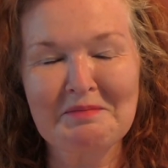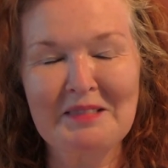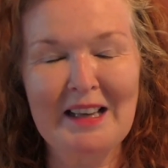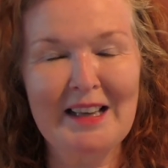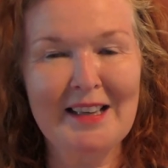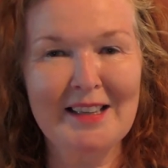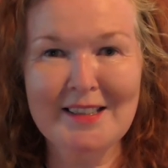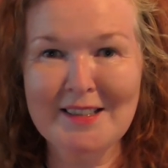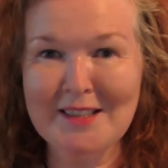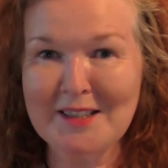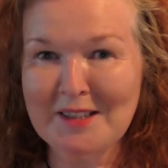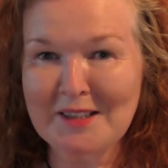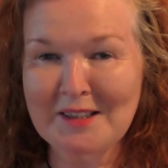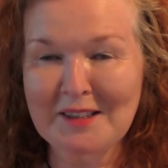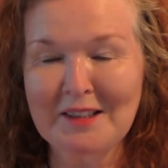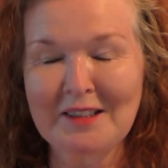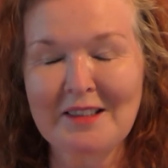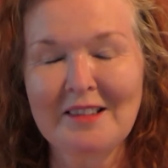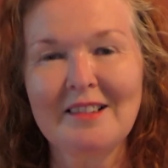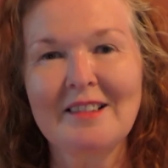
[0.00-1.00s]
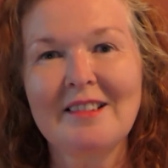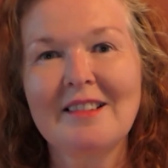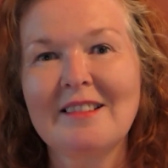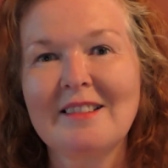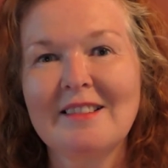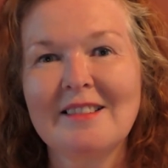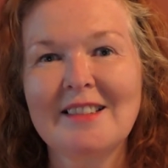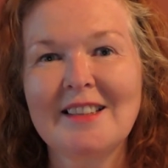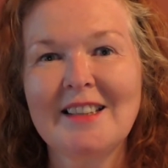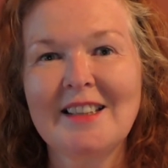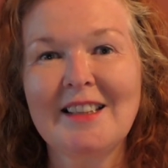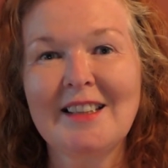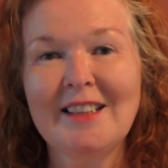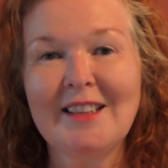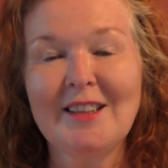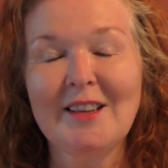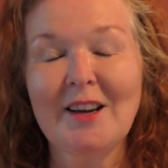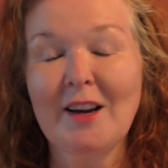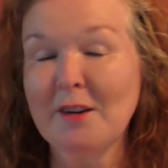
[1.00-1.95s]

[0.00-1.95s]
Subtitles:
And the